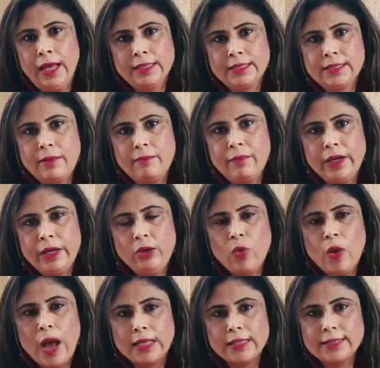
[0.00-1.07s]
Somebody
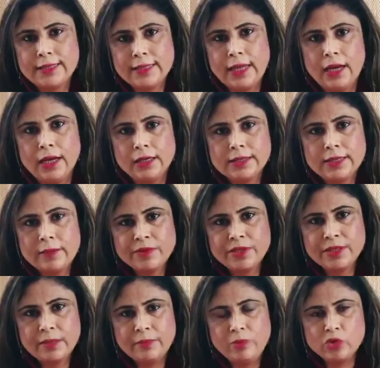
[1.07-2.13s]
who has a
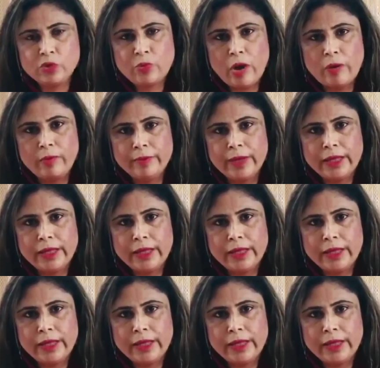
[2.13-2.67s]
substance abuse problem,